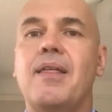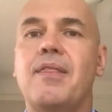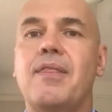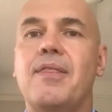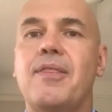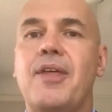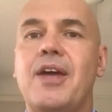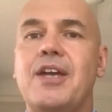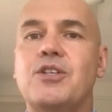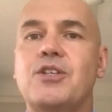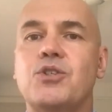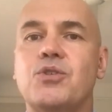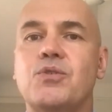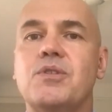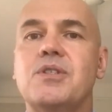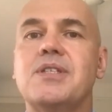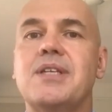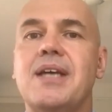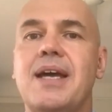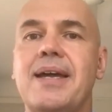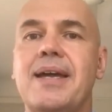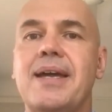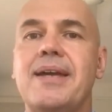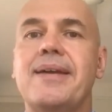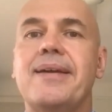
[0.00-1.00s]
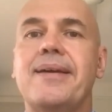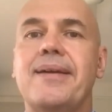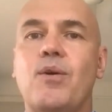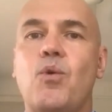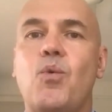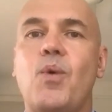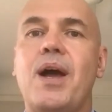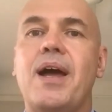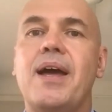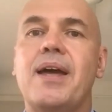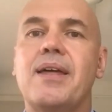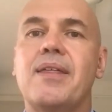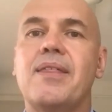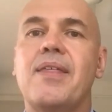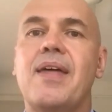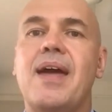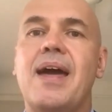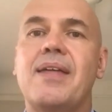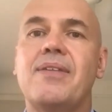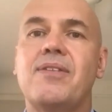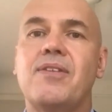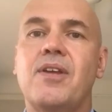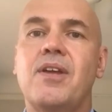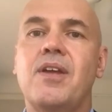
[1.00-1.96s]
they should take away that